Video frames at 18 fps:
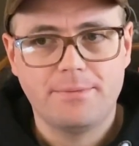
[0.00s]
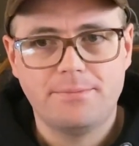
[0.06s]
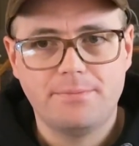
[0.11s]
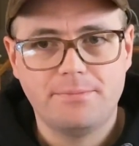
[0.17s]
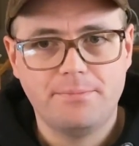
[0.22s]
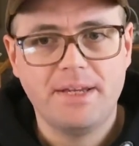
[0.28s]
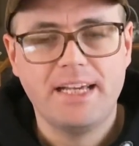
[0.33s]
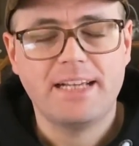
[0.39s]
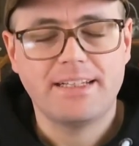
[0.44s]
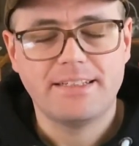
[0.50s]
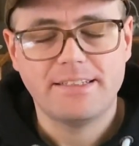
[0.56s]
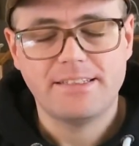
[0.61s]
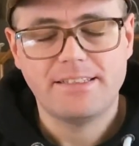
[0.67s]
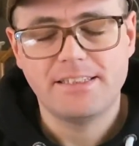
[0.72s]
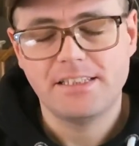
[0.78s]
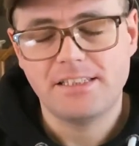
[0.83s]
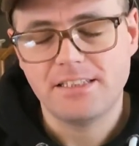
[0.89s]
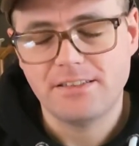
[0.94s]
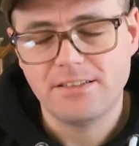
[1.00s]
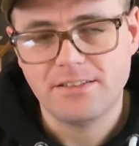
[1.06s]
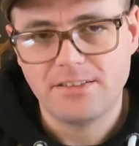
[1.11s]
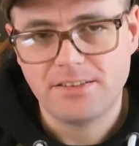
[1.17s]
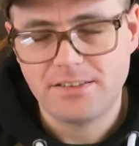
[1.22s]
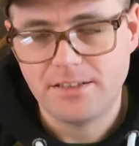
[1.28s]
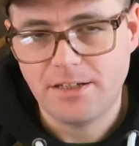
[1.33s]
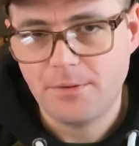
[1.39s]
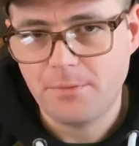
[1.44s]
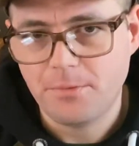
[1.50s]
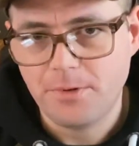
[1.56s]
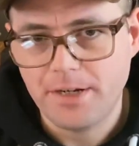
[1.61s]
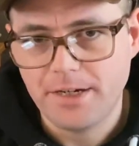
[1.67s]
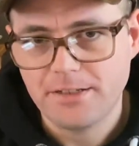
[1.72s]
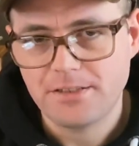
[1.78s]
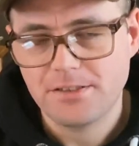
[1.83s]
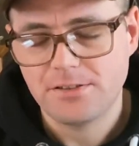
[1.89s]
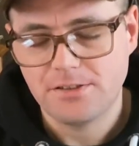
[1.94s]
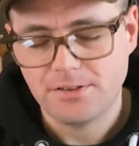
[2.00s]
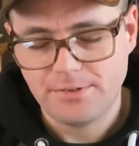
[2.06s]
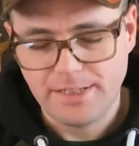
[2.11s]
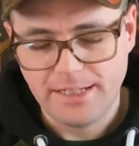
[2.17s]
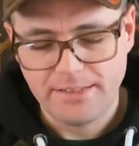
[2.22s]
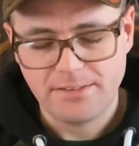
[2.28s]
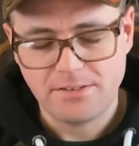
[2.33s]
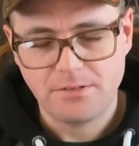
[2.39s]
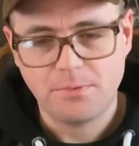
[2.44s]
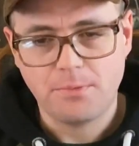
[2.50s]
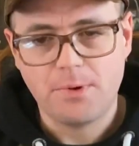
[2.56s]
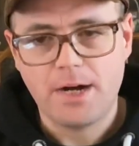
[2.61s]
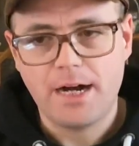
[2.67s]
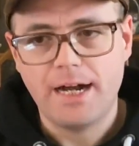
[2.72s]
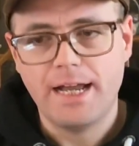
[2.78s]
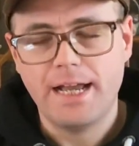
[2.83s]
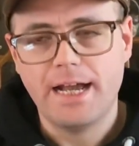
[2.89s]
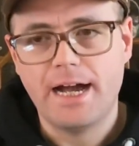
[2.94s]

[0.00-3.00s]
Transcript: make a decision somewhere. So that's why